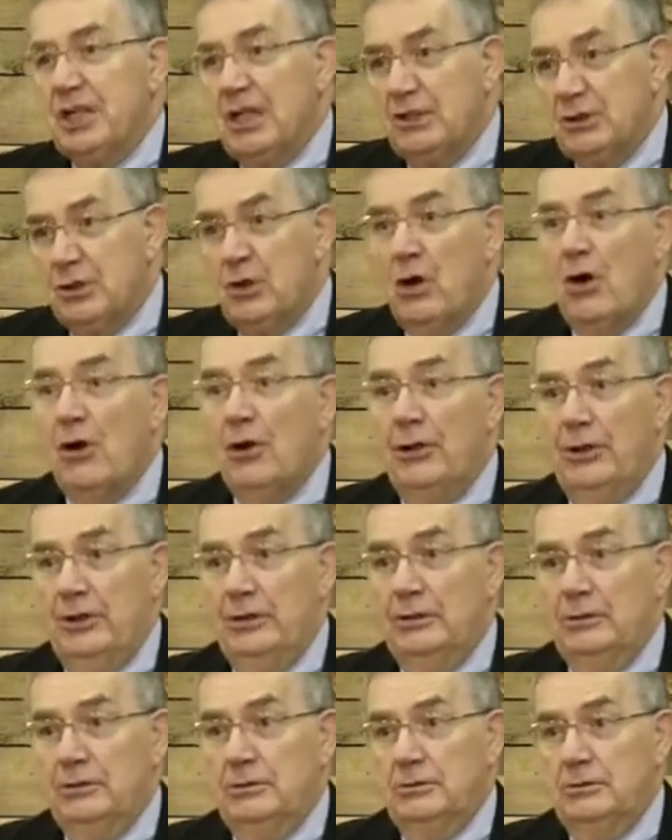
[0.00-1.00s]
at
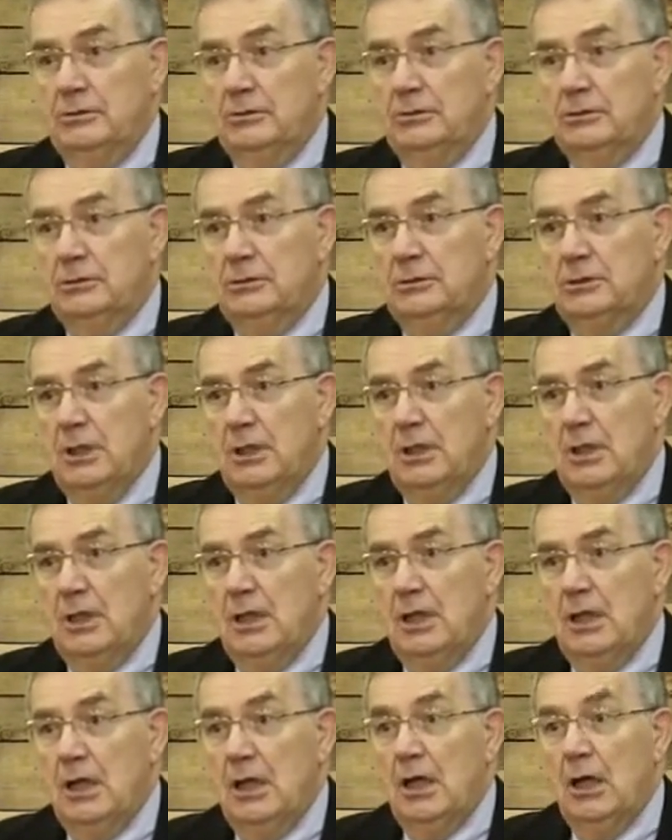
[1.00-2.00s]
all,
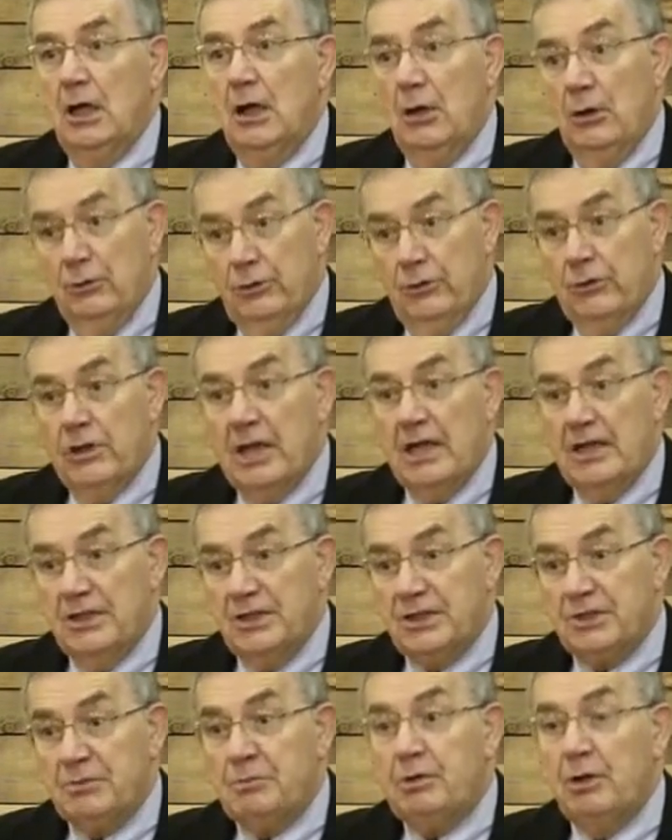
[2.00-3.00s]
although
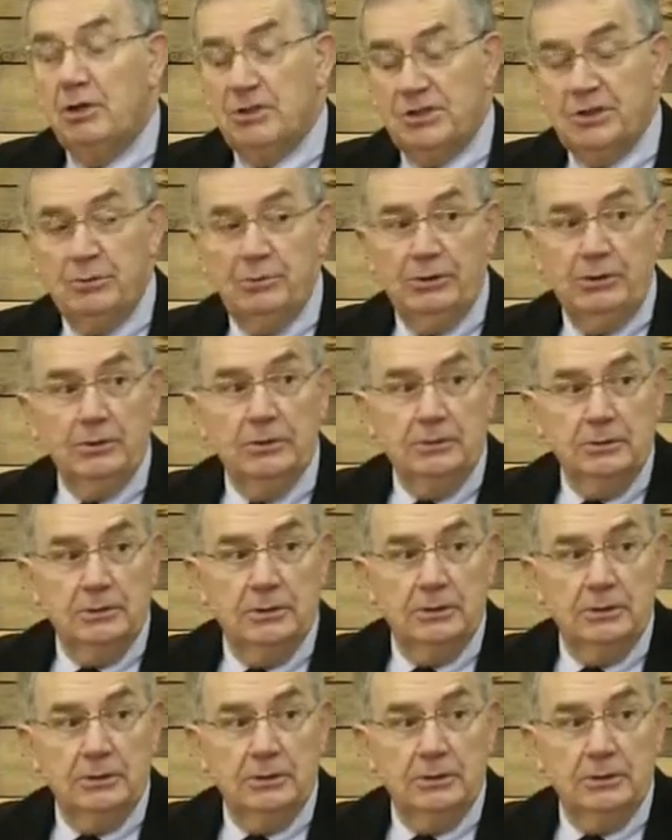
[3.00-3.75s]
that's possible.